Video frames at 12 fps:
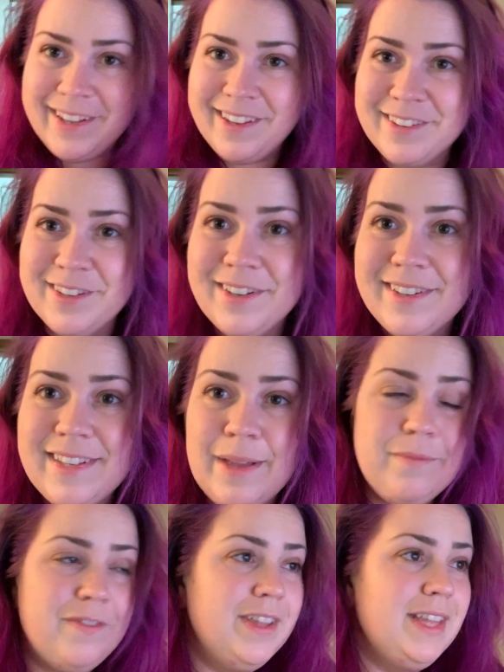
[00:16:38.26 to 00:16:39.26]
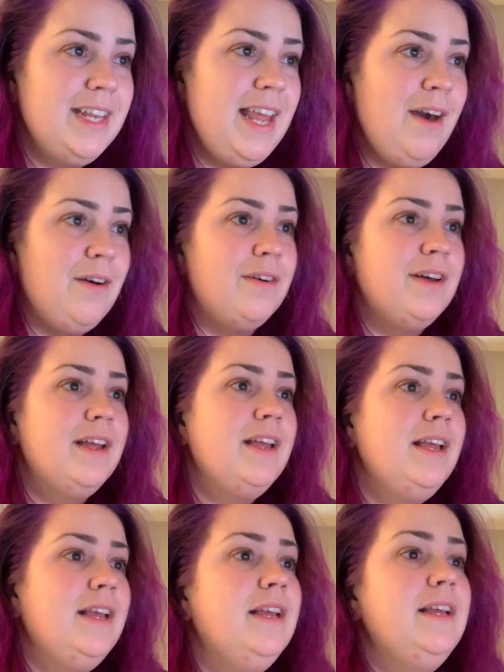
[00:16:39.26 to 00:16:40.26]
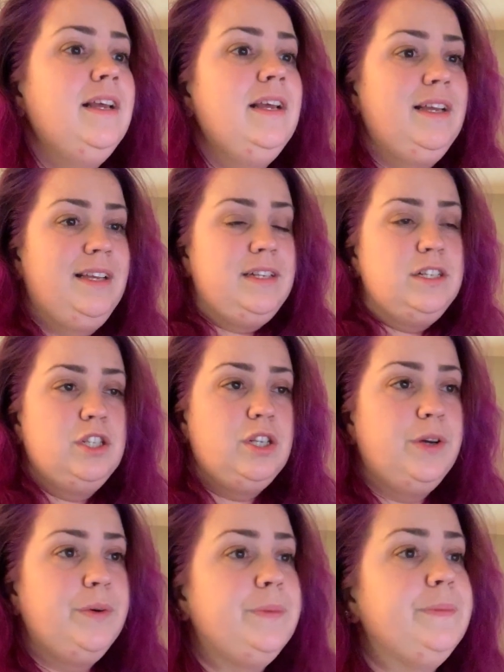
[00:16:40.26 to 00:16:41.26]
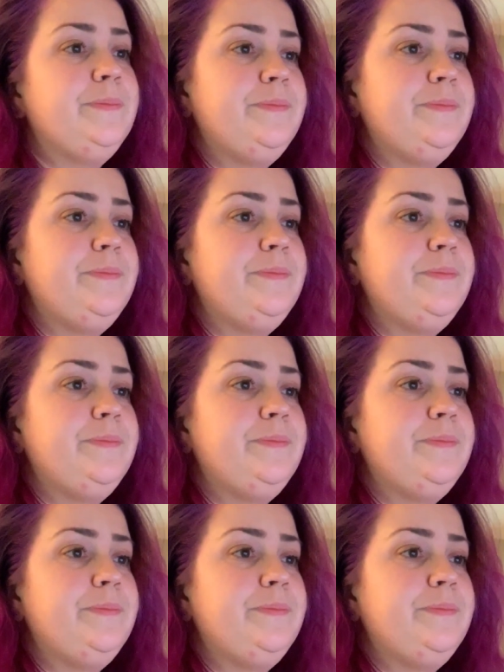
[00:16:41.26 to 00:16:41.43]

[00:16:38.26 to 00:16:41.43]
as good as I'm feeling now. So